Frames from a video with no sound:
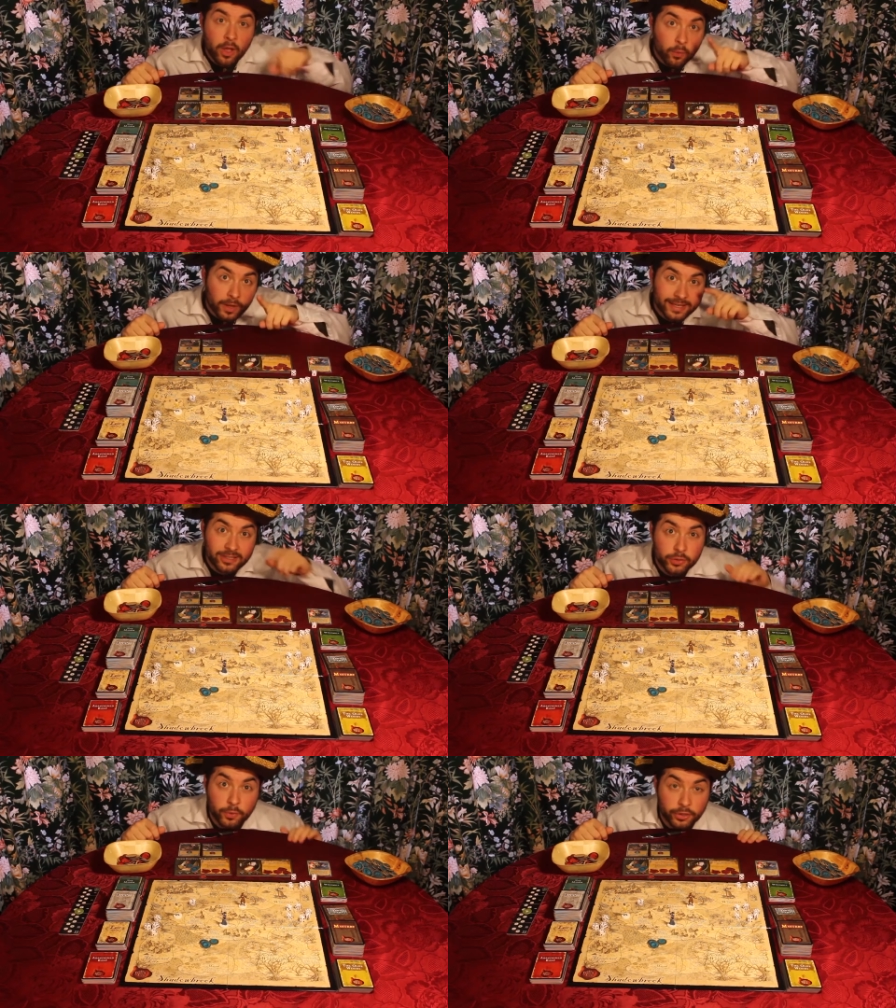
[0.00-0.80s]
Well,
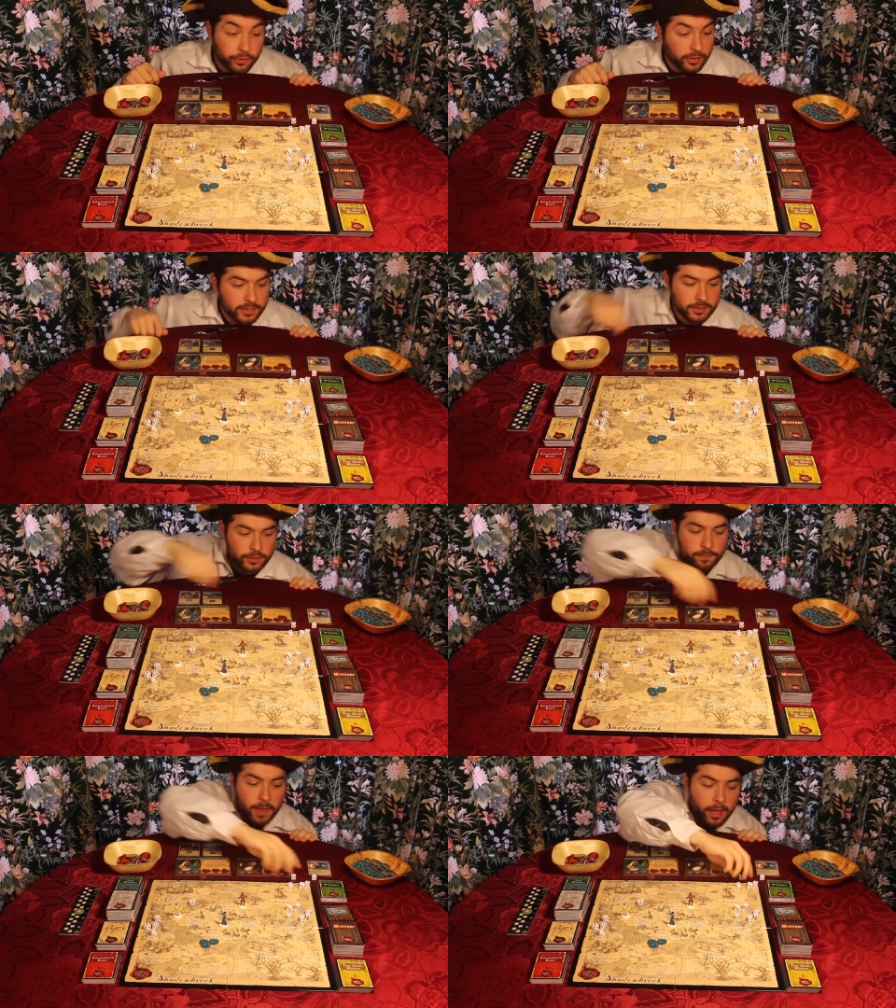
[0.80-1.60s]
here's what you're going to do.
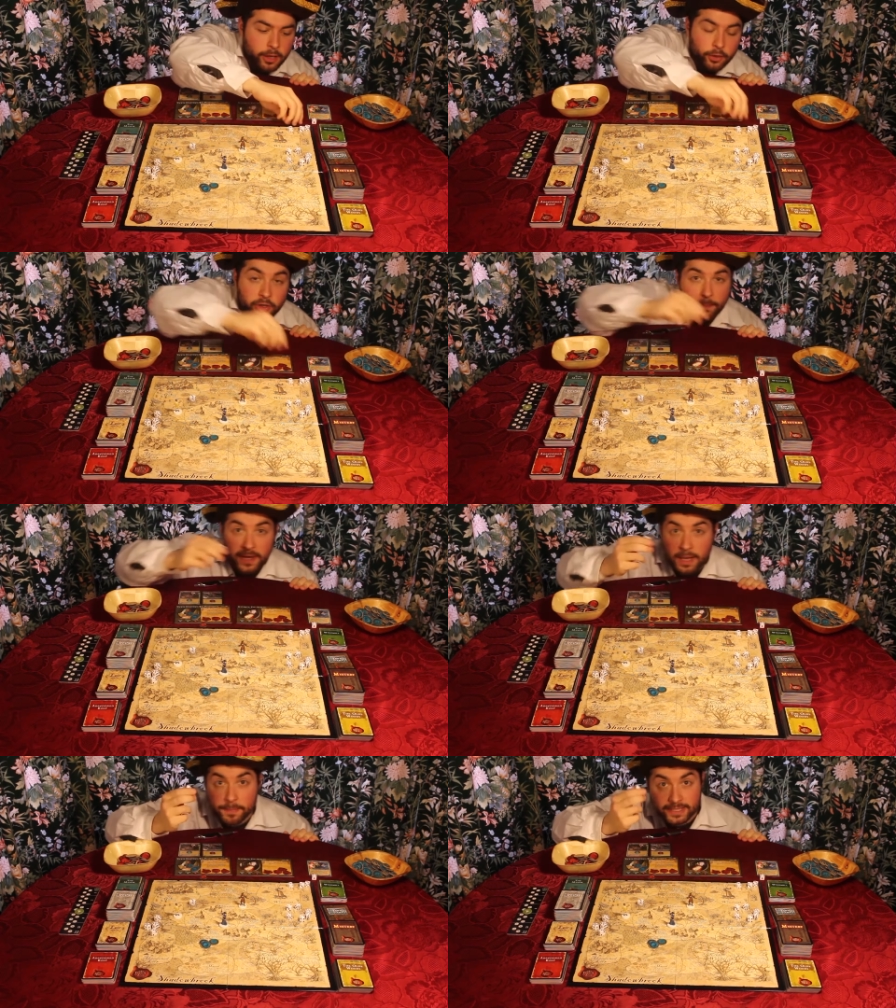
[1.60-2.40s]
You're going to
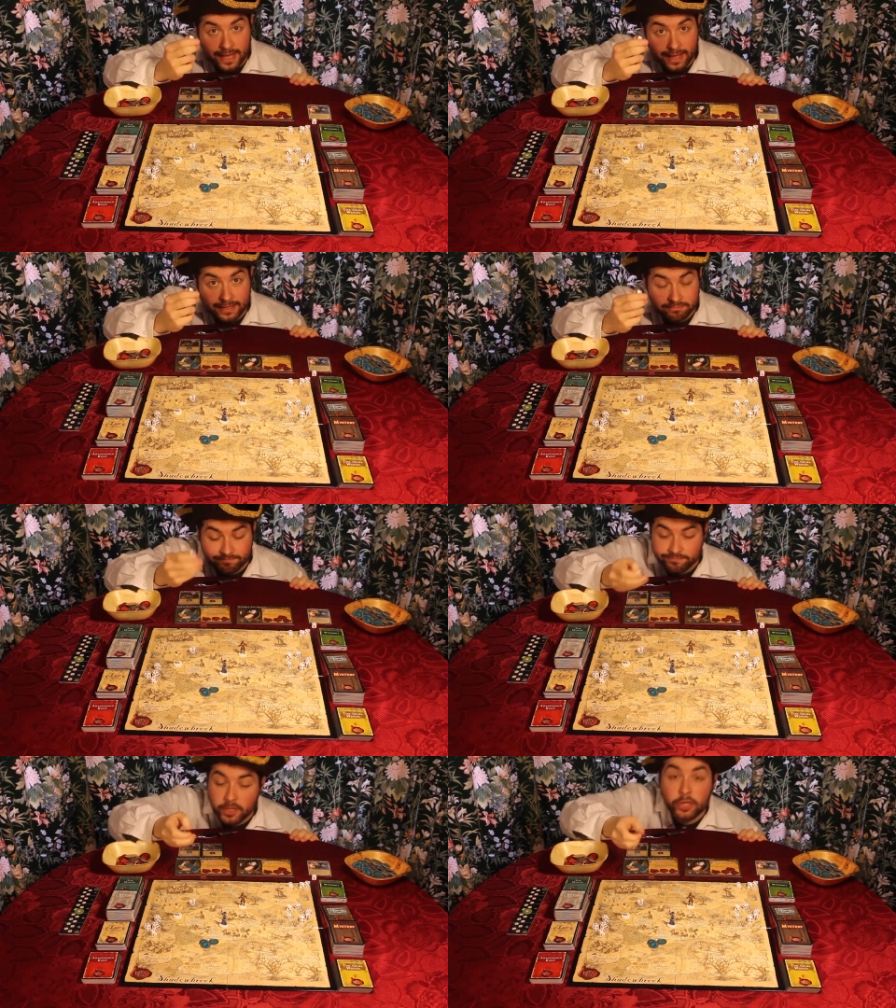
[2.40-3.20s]
pick up a die.
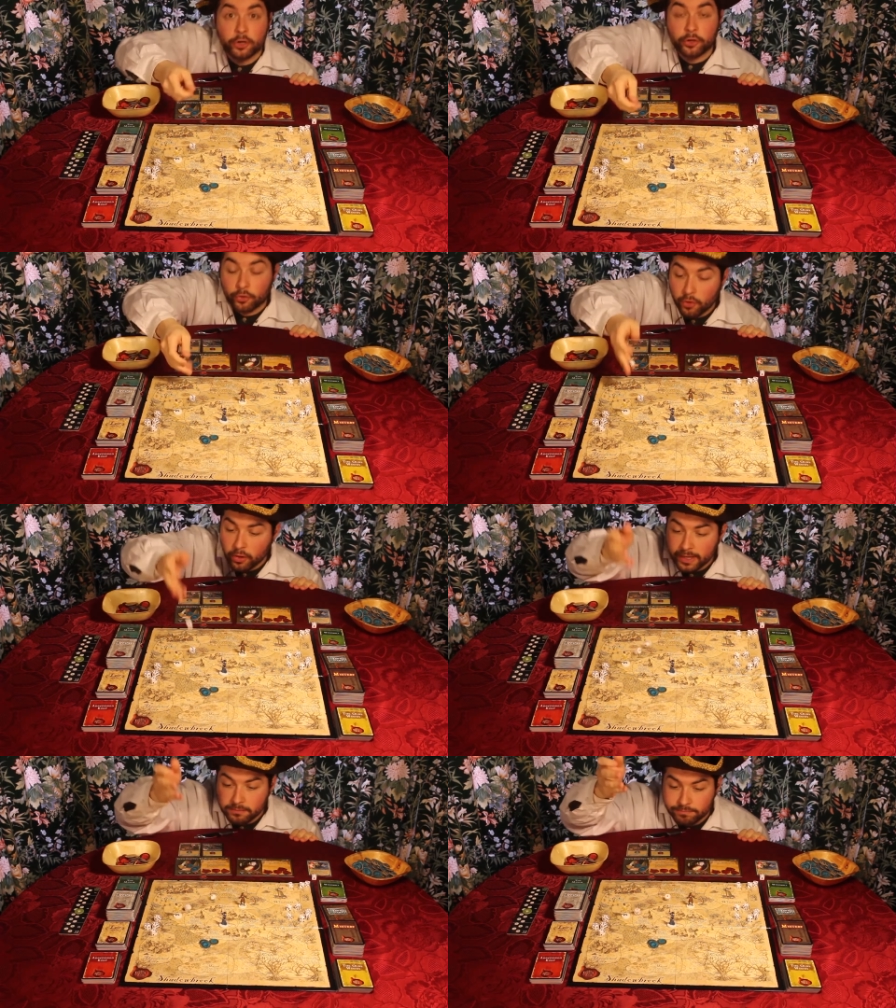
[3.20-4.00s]
You're going to roll
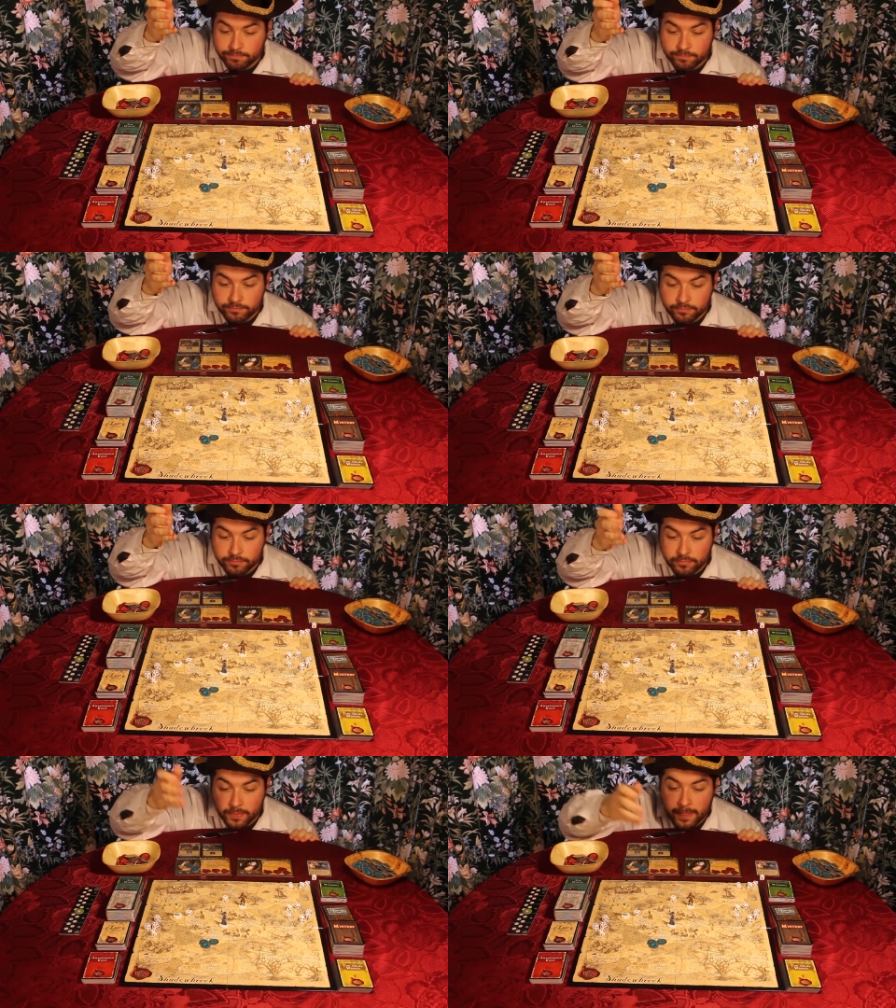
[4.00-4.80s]
it,
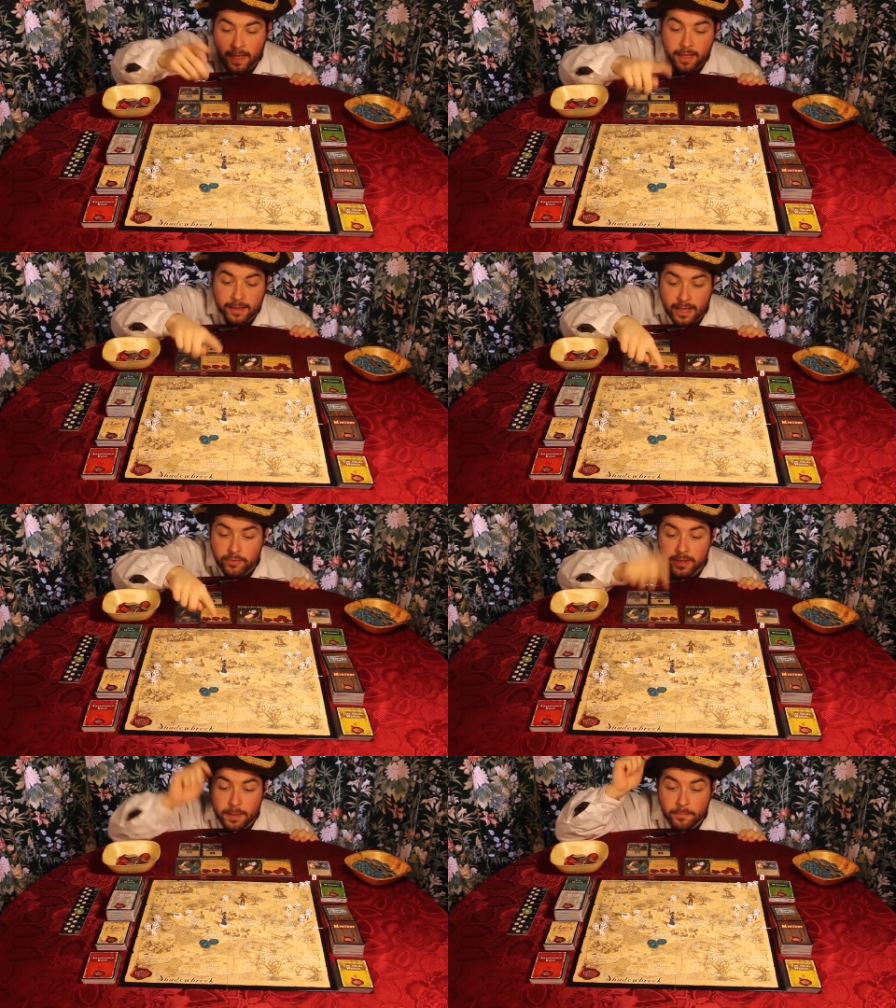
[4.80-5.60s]
count
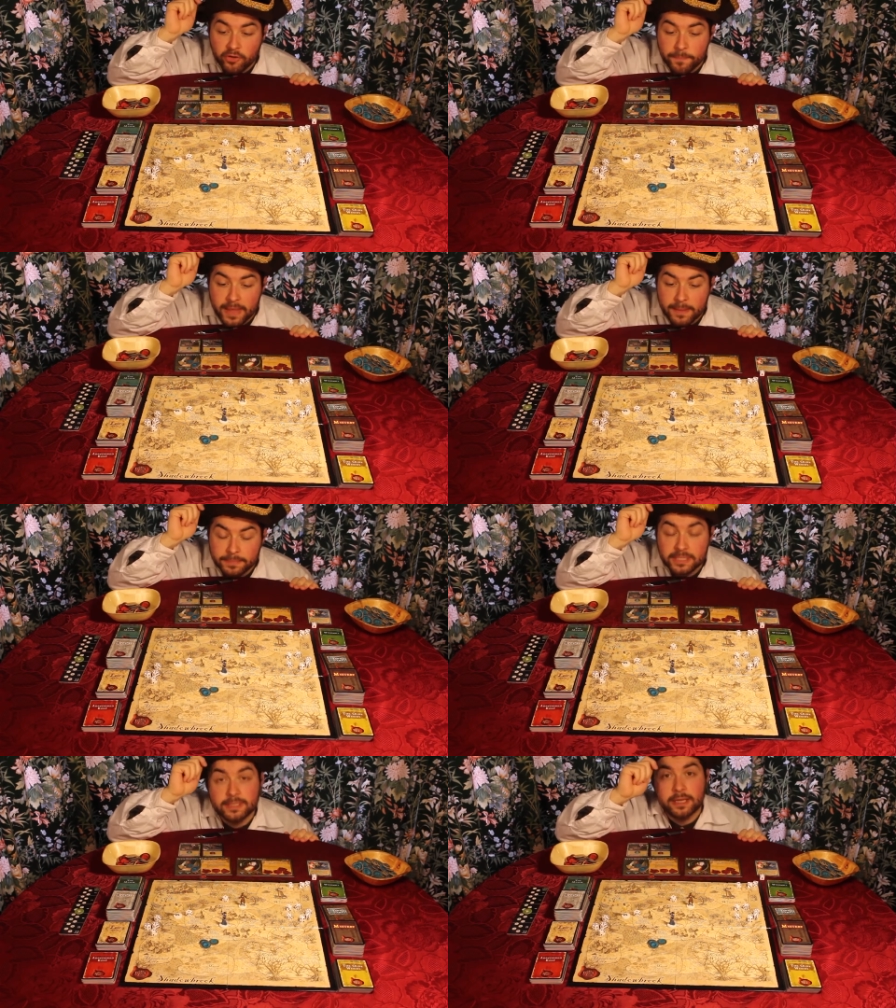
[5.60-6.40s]
the number of
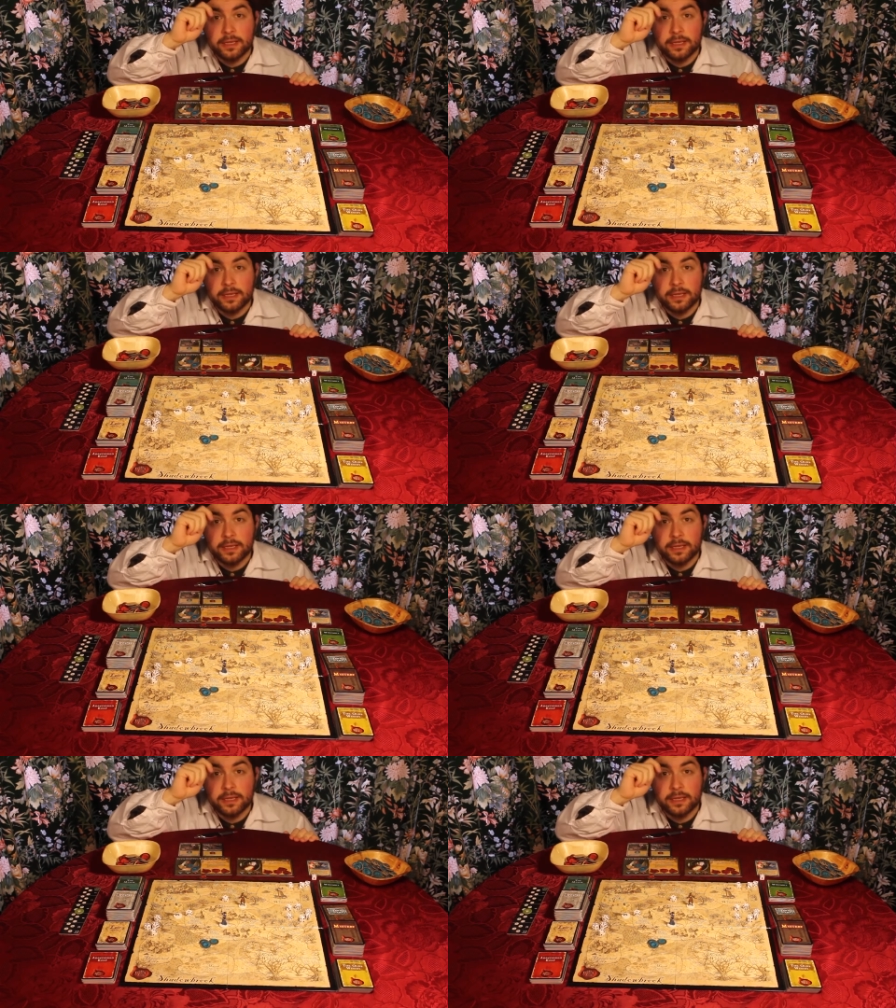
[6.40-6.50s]
pips,